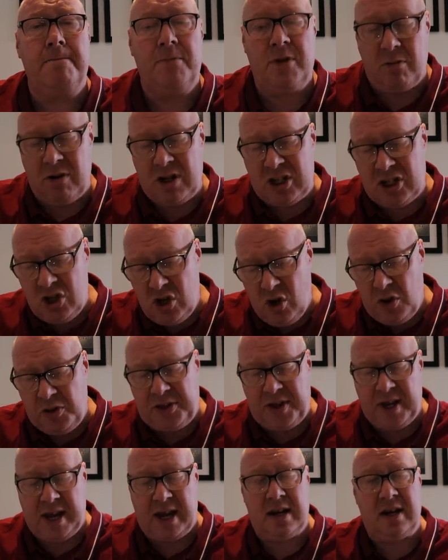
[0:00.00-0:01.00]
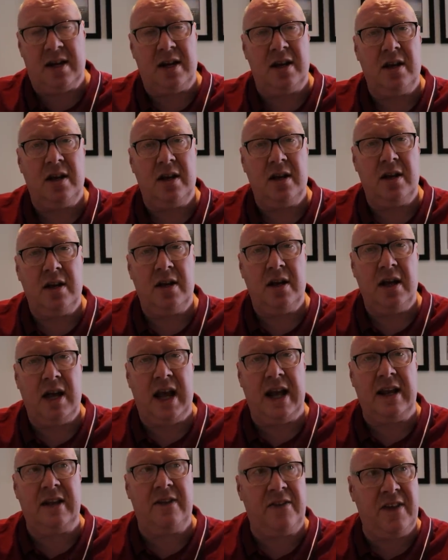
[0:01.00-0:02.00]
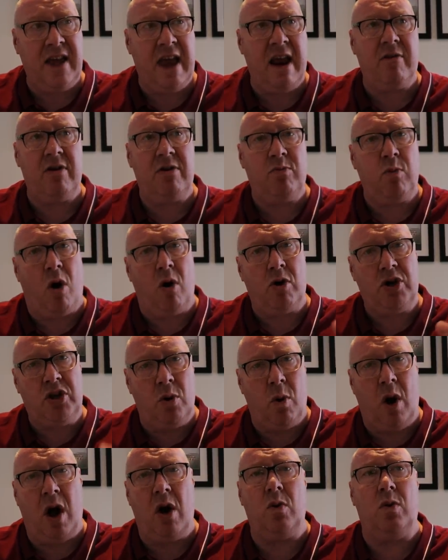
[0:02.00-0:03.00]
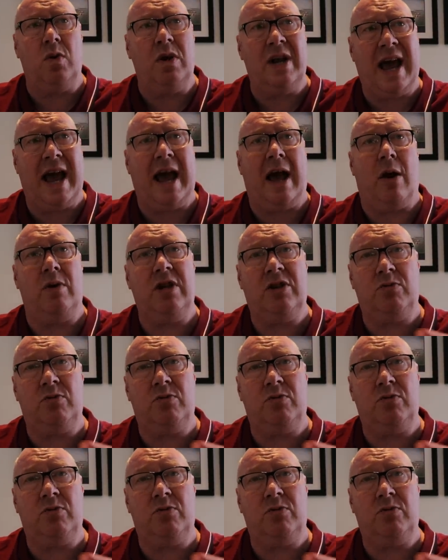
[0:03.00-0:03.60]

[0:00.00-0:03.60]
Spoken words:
There is nothing. In theory, what you own now